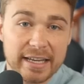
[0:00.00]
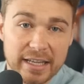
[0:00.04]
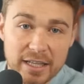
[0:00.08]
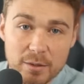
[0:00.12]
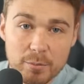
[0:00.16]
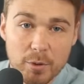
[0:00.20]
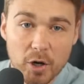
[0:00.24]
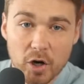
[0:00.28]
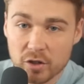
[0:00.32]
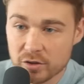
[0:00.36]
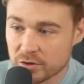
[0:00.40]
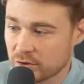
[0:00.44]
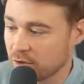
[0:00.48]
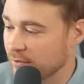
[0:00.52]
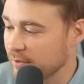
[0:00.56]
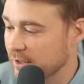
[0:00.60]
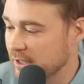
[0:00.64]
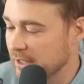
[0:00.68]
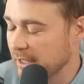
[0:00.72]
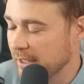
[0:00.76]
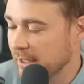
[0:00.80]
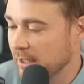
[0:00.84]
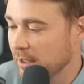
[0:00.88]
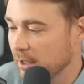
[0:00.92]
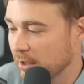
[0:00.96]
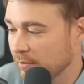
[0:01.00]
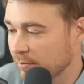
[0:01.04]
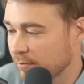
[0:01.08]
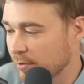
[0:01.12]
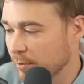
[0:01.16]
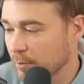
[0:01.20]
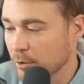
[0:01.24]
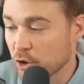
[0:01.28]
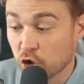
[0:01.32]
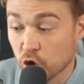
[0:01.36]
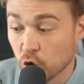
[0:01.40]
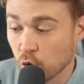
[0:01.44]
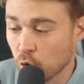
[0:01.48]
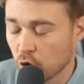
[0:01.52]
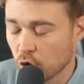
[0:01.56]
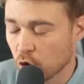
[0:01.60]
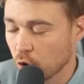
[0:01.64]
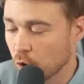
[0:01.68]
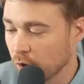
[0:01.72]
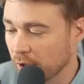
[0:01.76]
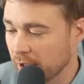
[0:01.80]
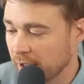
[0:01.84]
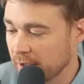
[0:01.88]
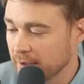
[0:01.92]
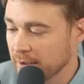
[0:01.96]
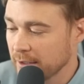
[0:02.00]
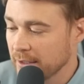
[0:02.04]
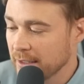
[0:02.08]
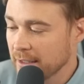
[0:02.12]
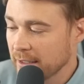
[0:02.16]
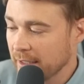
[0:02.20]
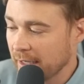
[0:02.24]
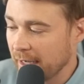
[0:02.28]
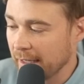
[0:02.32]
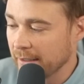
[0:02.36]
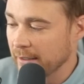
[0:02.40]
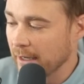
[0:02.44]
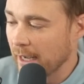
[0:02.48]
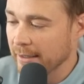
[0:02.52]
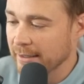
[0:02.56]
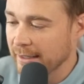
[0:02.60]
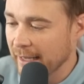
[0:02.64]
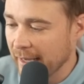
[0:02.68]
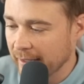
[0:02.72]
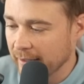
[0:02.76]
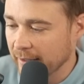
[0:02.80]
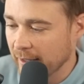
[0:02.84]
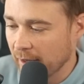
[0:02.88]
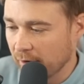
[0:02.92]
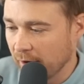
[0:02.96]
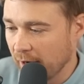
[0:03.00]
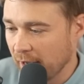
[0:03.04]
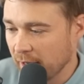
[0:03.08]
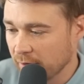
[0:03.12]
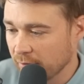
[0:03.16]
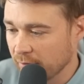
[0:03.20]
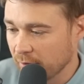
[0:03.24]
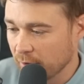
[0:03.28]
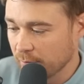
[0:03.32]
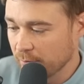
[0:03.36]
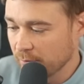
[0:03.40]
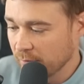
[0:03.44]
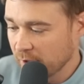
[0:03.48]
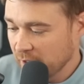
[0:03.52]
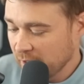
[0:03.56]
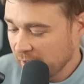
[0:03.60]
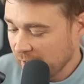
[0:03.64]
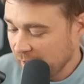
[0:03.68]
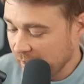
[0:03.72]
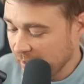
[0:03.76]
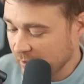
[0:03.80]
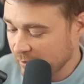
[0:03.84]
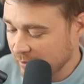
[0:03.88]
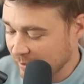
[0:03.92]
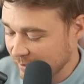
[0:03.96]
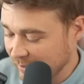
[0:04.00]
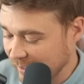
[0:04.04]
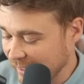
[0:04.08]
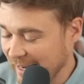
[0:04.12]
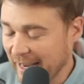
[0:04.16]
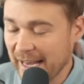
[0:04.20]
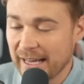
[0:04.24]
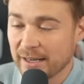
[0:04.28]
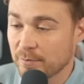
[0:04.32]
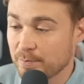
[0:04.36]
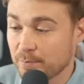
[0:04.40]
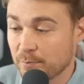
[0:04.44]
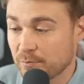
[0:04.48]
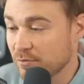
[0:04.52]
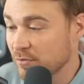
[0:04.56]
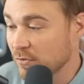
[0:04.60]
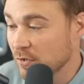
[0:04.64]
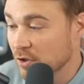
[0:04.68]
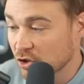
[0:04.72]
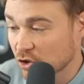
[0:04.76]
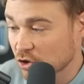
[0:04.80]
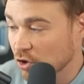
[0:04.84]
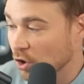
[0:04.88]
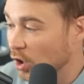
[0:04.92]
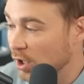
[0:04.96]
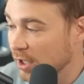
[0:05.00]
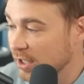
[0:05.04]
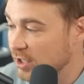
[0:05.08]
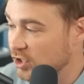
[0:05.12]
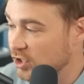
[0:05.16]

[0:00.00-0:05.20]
in the box, obviously, from a short corner and getting there ahead of them. And they had solid